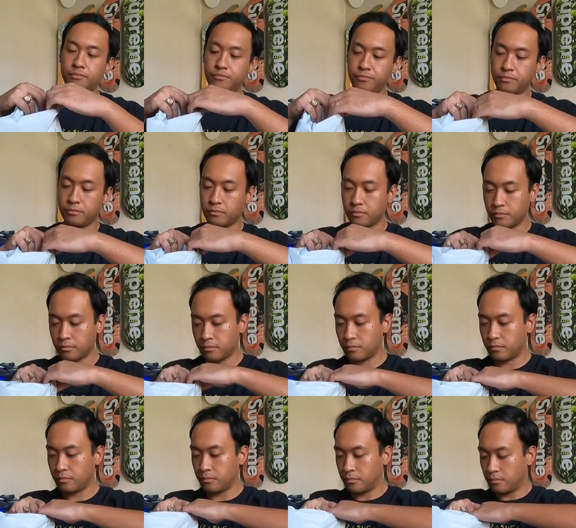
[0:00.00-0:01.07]

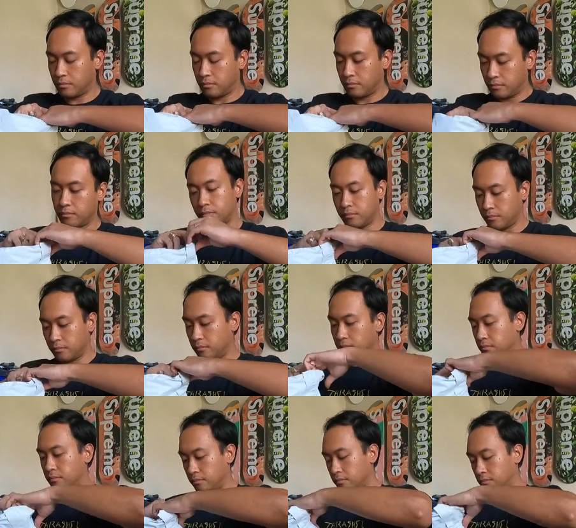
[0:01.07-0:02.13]

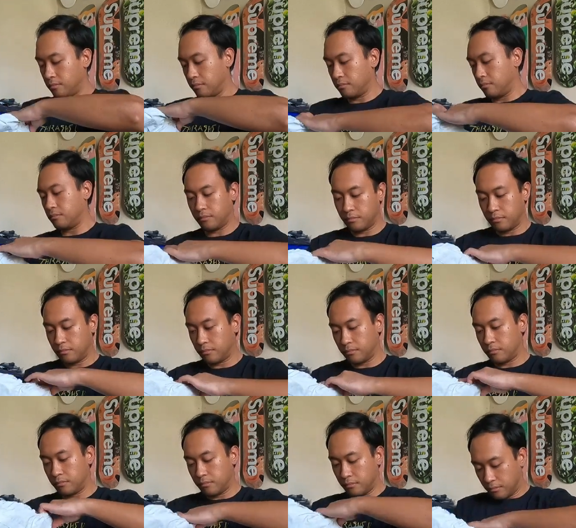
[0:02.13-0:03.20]

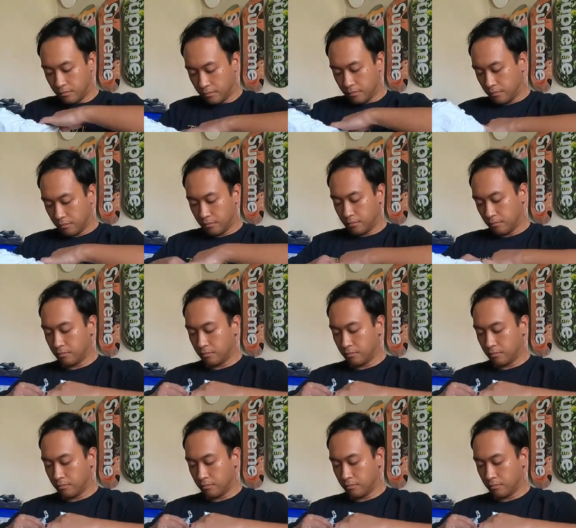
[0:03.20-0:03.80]
(no one is talking)